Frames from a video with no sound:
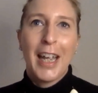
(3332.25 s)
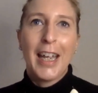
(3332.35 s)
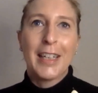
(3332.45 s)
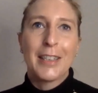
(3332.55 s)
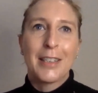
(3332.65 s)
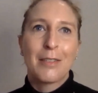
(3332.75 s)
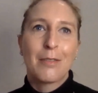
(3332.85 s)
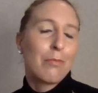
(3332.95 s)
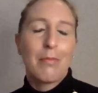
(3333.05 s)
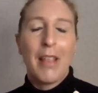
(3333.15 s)
is
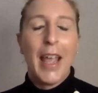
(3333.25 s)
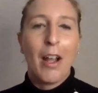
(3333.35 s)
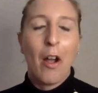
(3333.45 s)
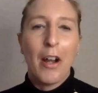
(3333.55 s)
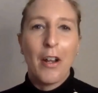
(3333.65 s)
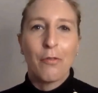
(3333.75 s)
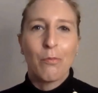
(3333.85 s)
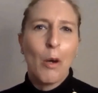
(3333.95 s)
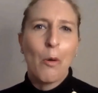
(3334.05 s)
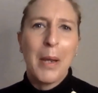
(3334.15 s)
their kind of
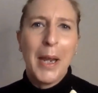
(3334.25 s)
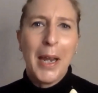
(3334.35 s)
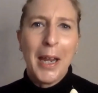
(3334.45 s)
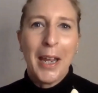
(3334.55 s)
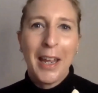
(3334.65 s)
well-being